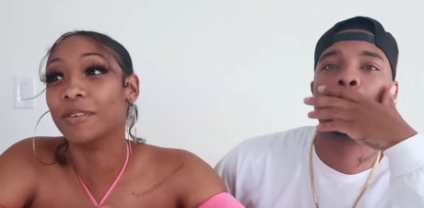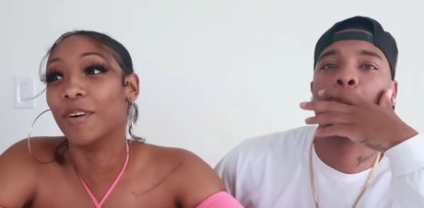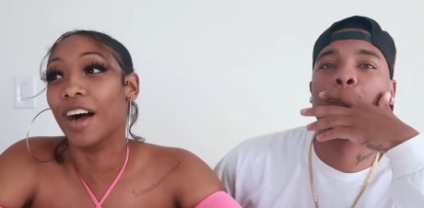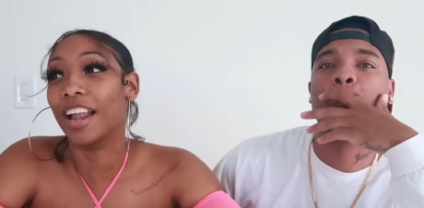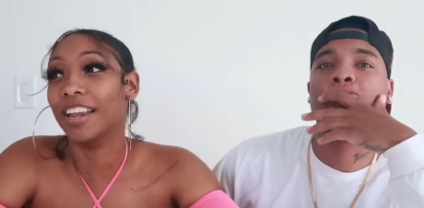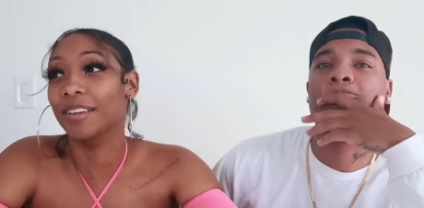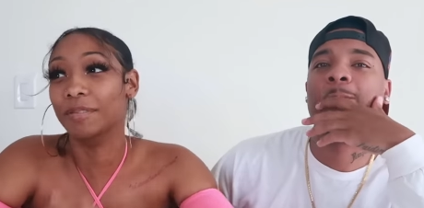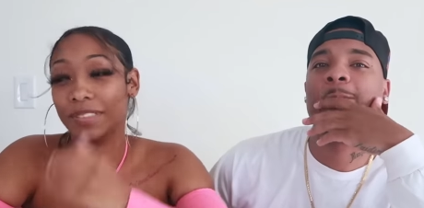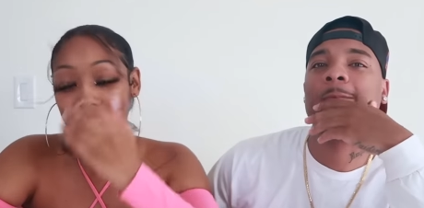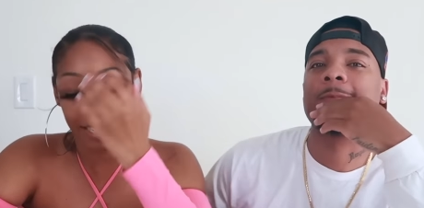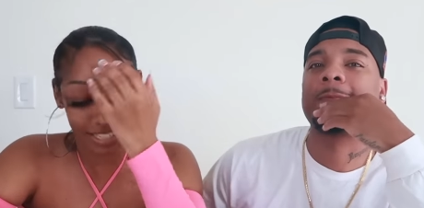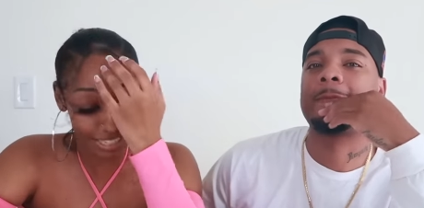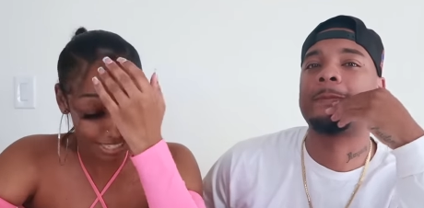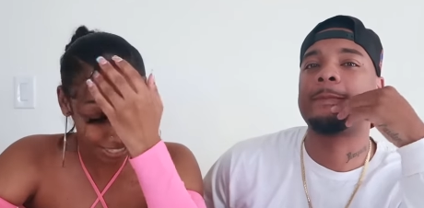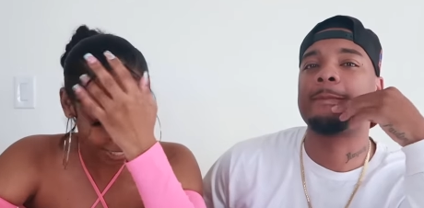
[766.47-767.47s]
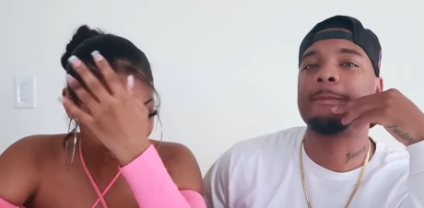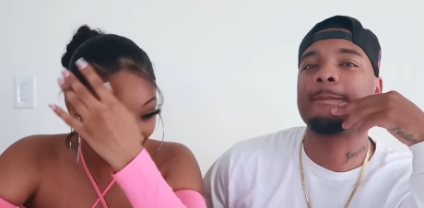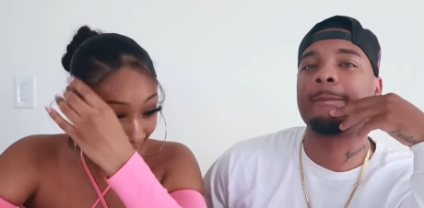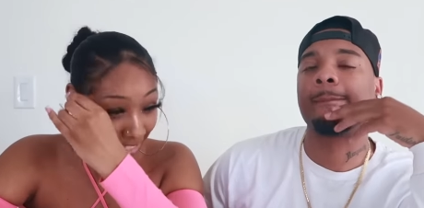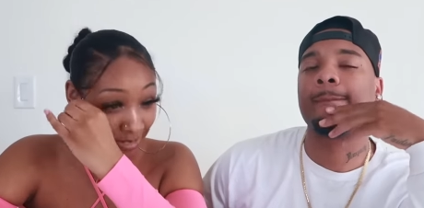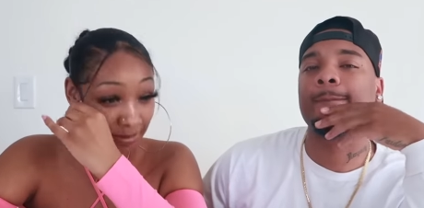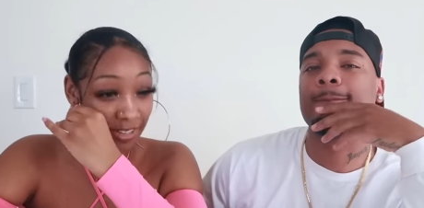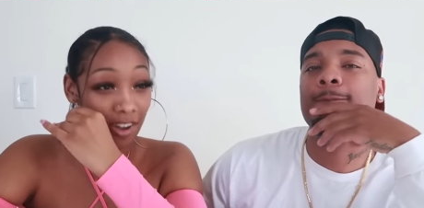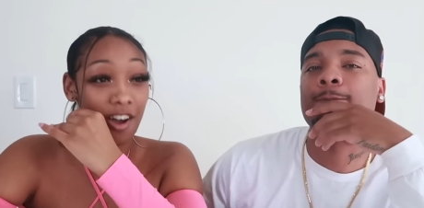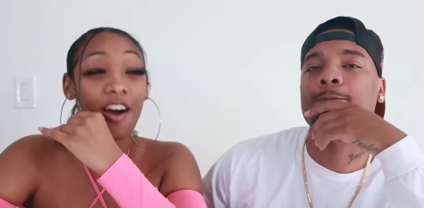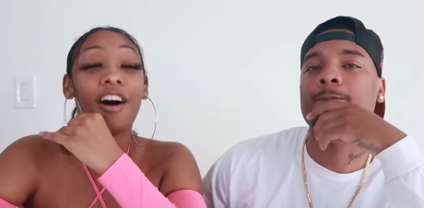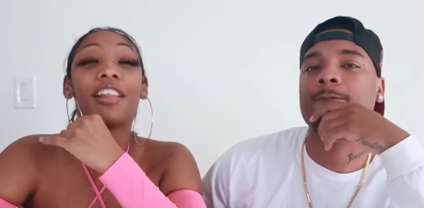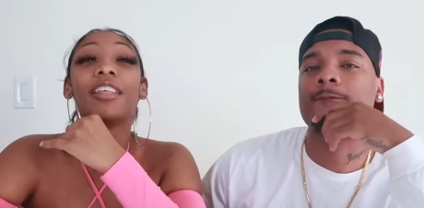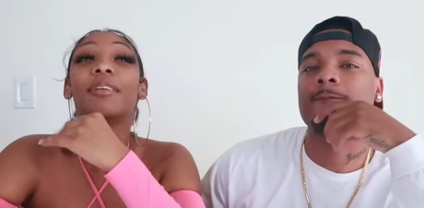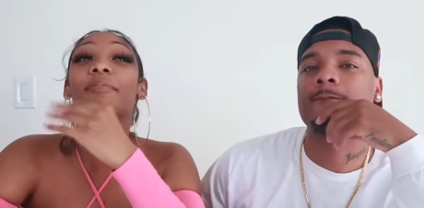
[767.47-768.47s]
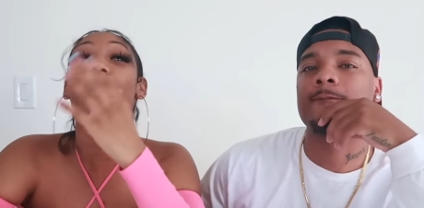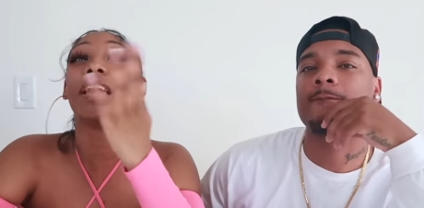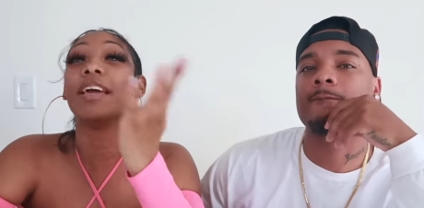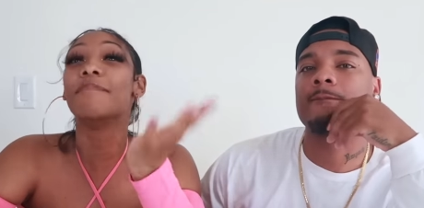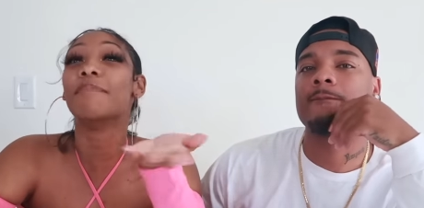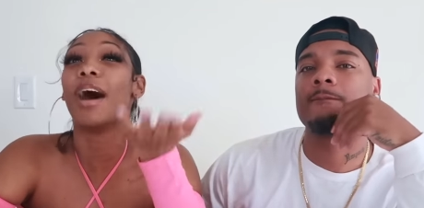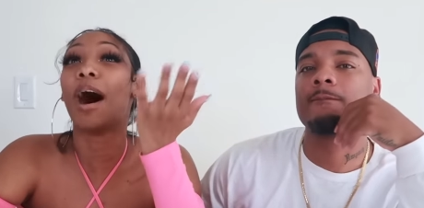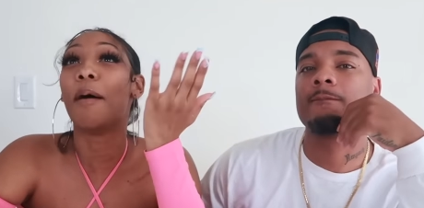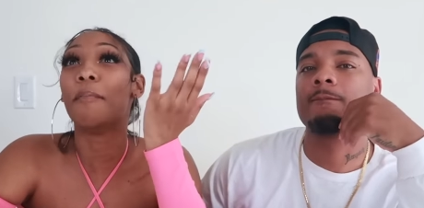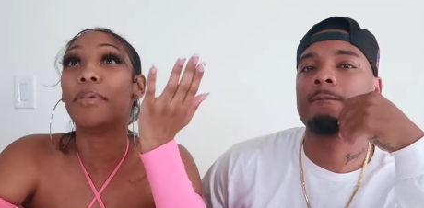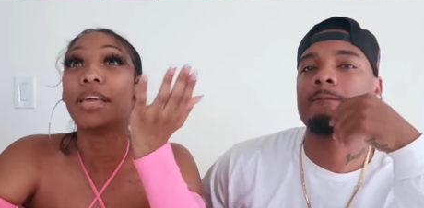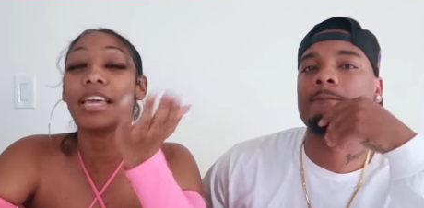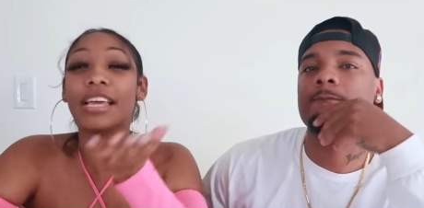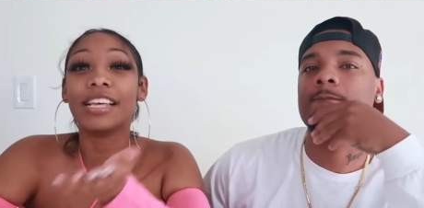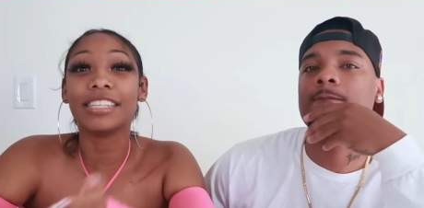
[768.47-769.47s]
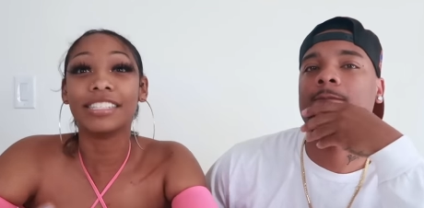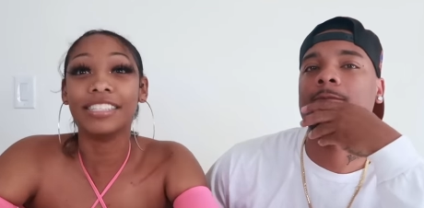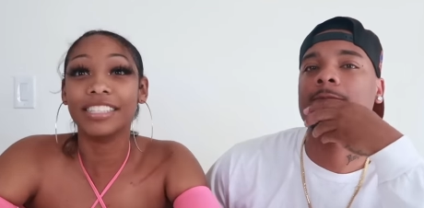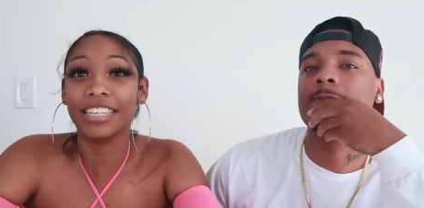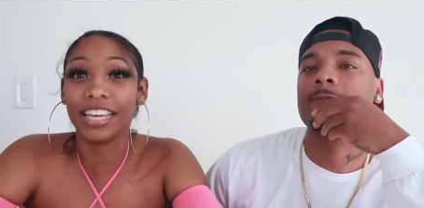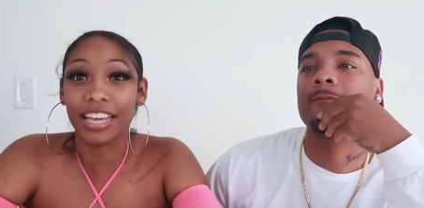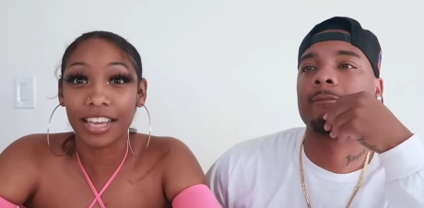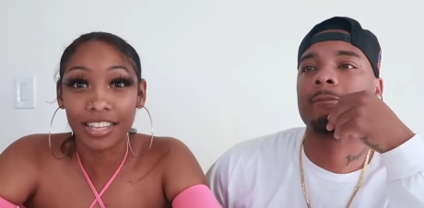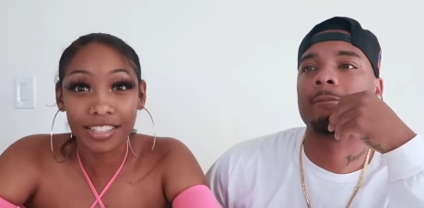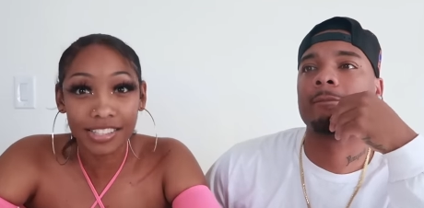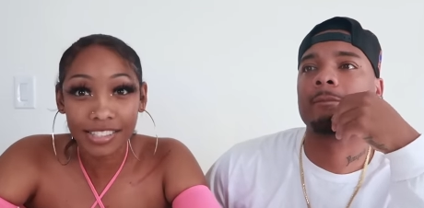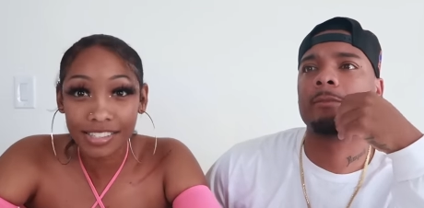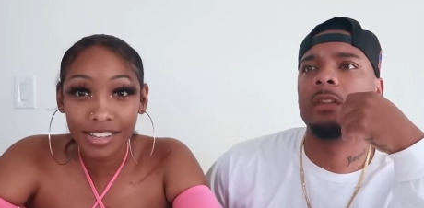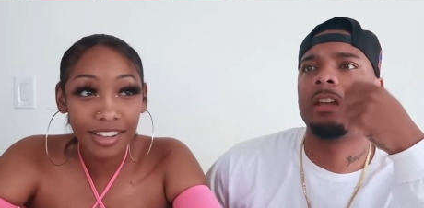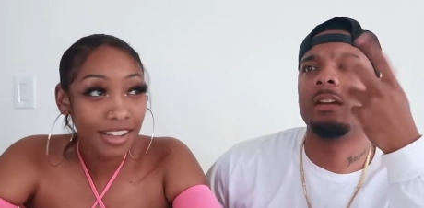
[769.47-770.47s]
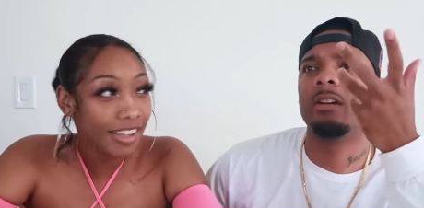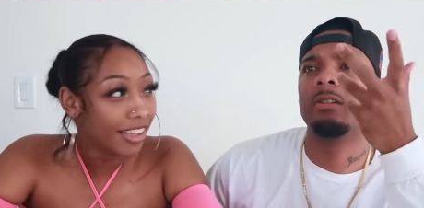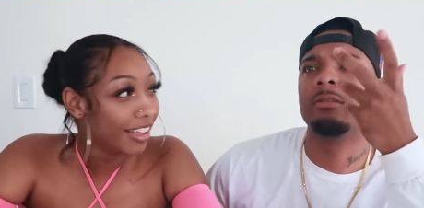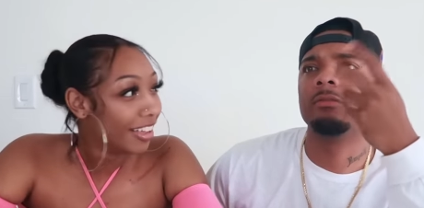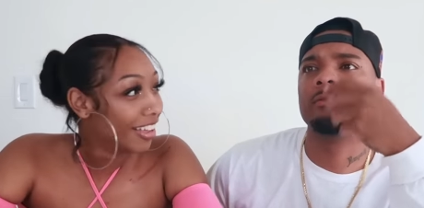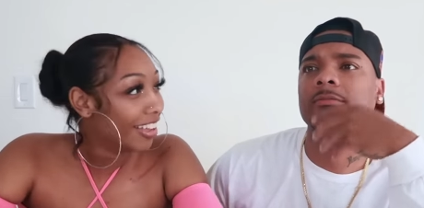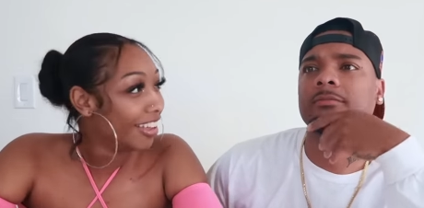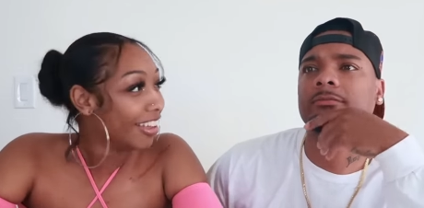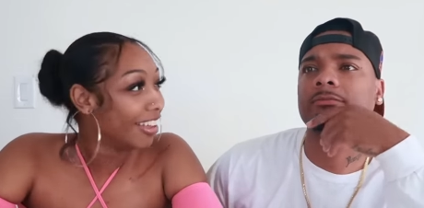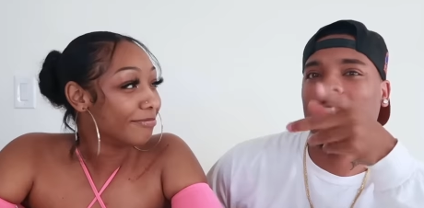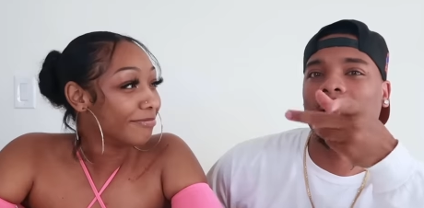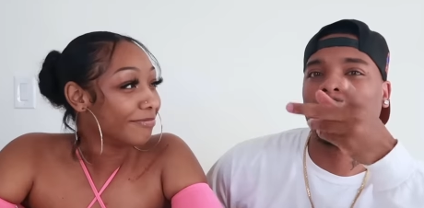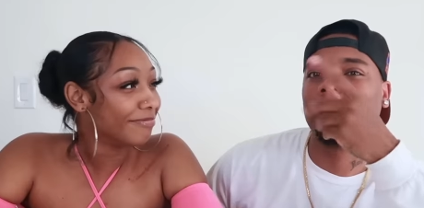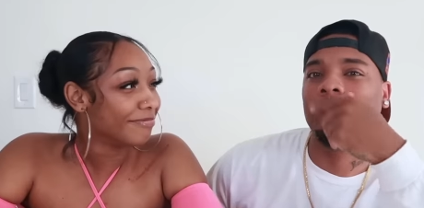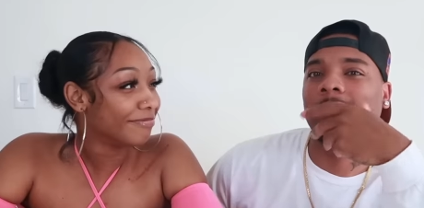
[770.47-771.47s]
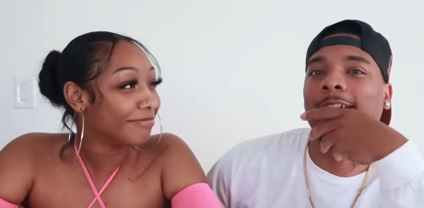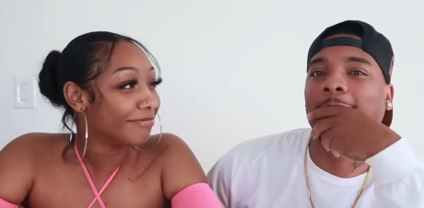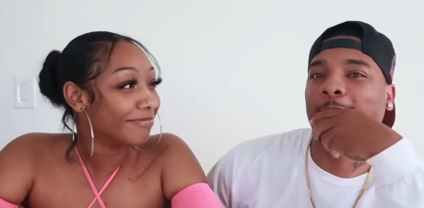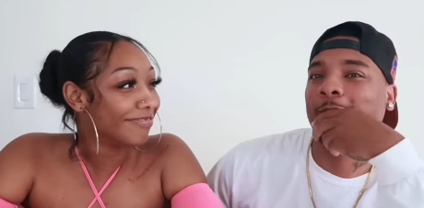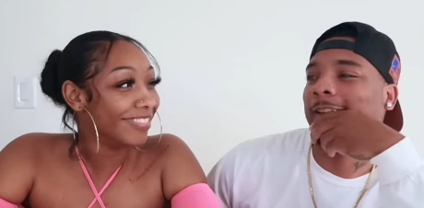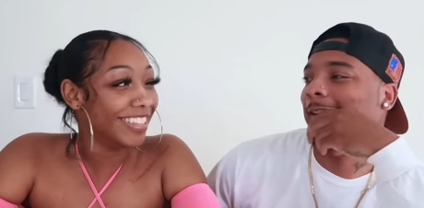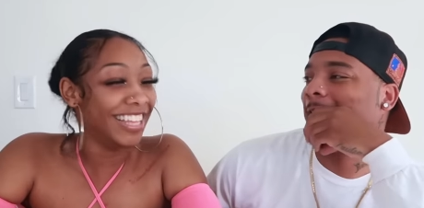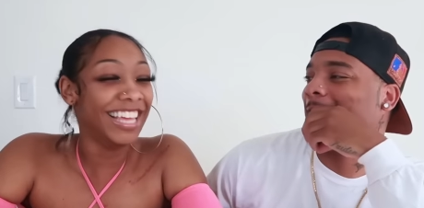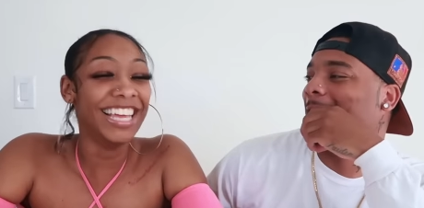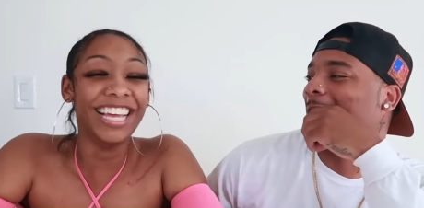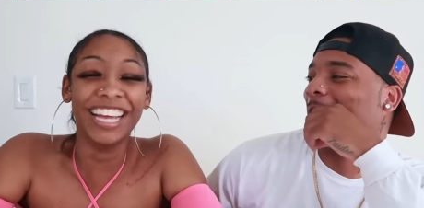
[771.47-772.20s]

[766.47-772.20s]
Speaker 1: be wilding because he just be all up in my business.
Speaker 2: No, in the damn video.